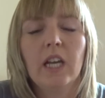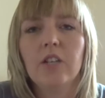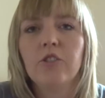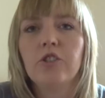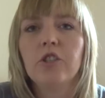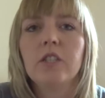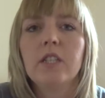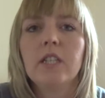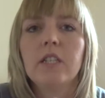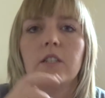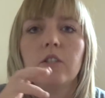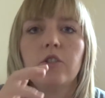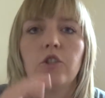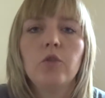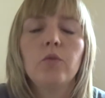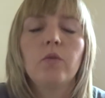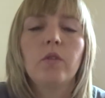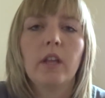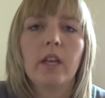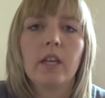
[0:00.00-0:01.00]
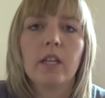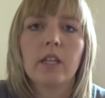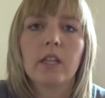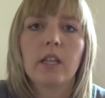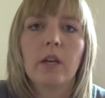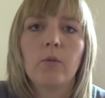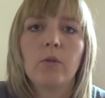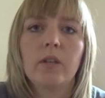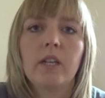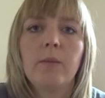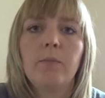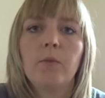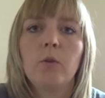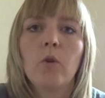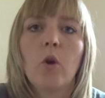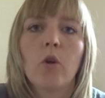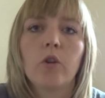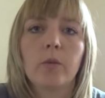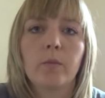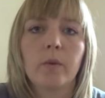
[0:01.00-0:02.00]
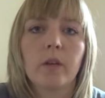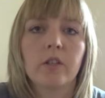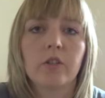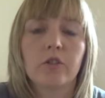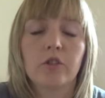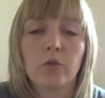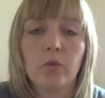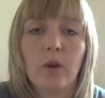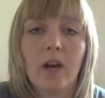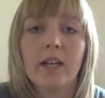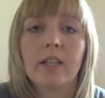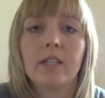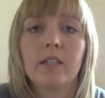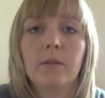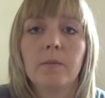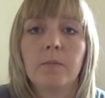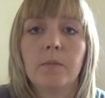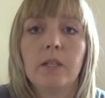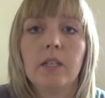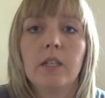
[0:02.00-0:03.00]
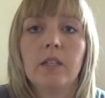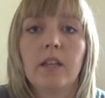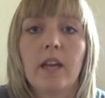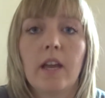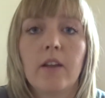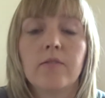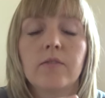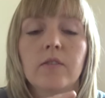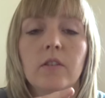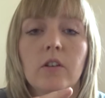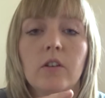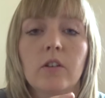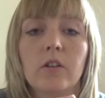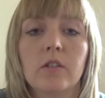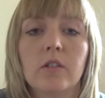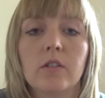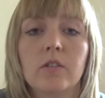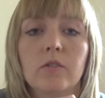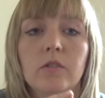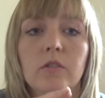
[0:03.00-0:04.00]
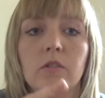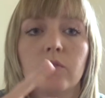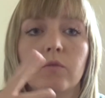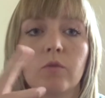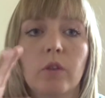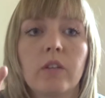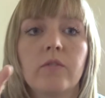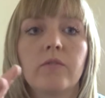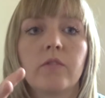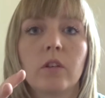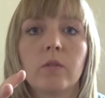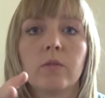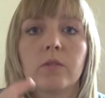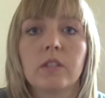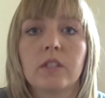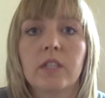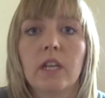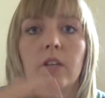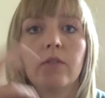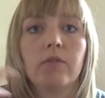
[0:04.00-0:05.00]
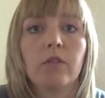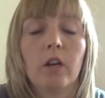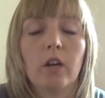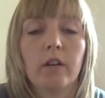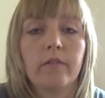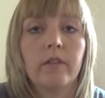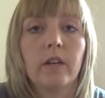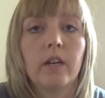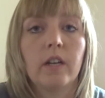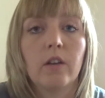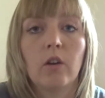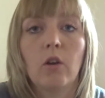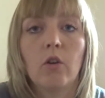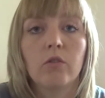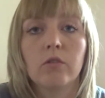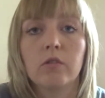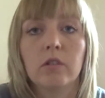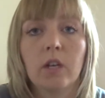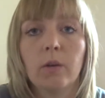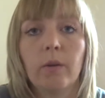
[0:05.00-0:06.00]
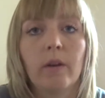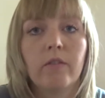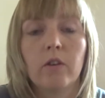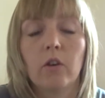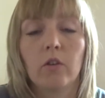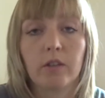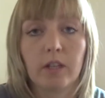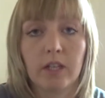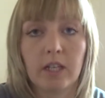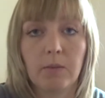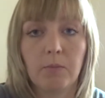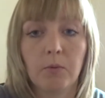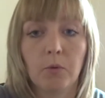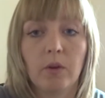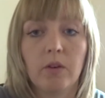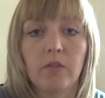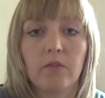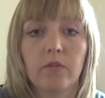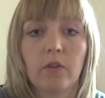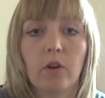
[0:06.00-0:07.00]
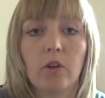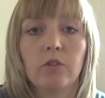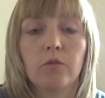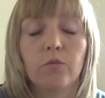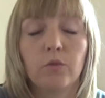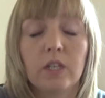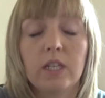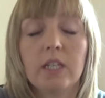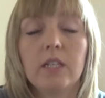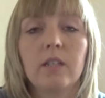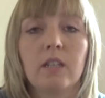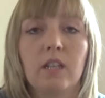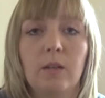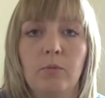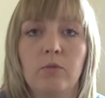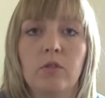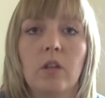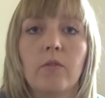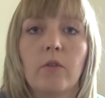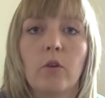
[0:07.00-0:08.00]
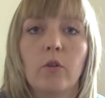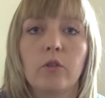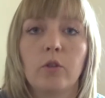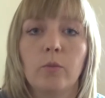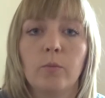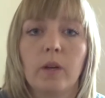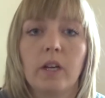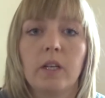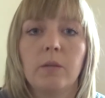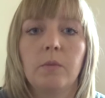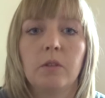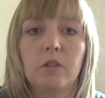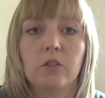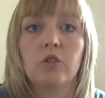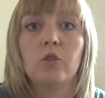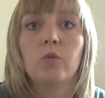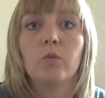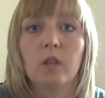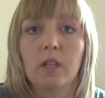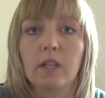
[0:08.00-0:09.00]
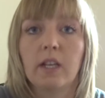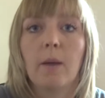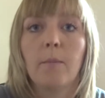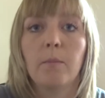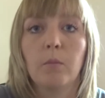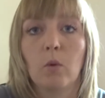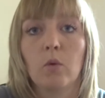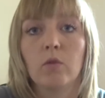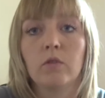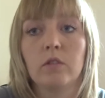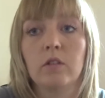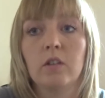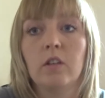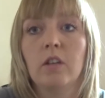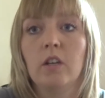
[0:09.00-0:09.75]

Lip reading: Just things that you think that will keep you occupied, because you are going to be there for, you know, 24 hours a day for however long they keep you in for, and you need to keep yourself occupied because you will get bored.